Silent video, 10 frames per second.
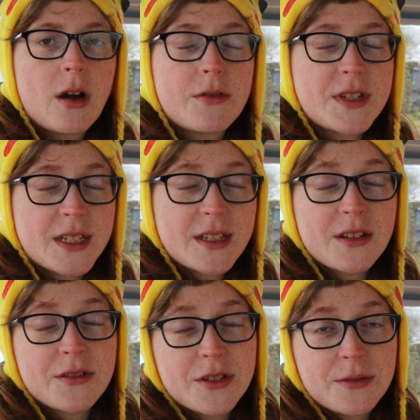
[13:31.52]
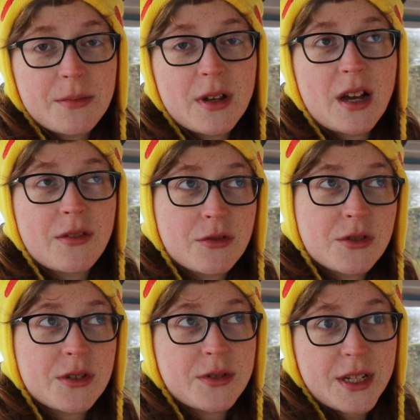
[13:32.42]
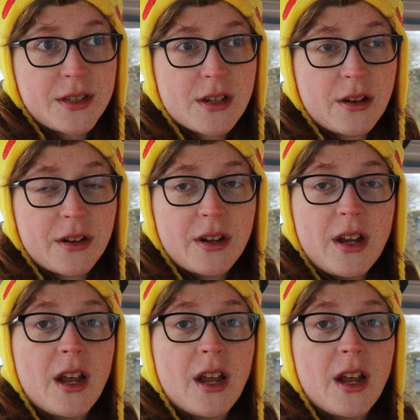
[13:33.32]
Obviously those have also since gone,